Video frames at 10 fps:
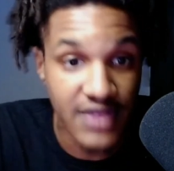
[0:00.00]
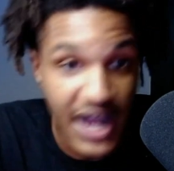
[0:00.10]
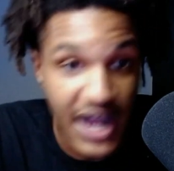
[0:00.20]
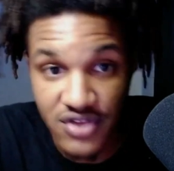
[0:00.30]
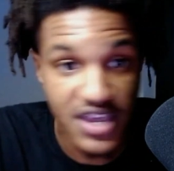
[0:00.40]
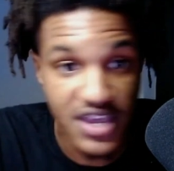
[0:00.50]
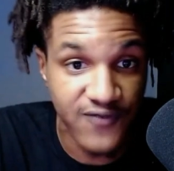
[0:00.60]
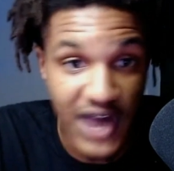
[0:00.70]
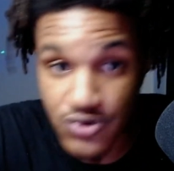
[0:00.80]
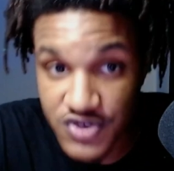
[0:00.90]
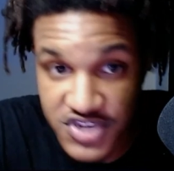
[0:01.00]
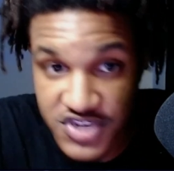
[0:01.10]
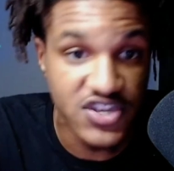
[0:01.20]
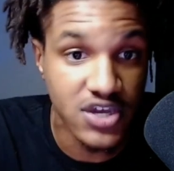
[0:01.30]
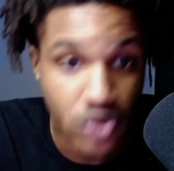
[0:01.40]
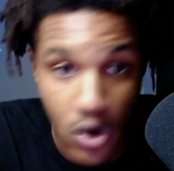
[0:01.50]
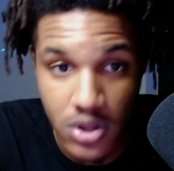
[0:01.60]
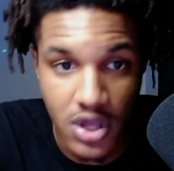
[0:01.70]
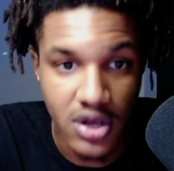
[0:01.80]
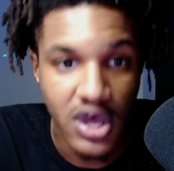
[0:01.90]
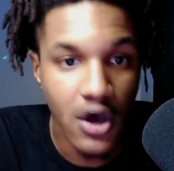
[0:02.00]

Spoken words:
9-8 his final season in NOLA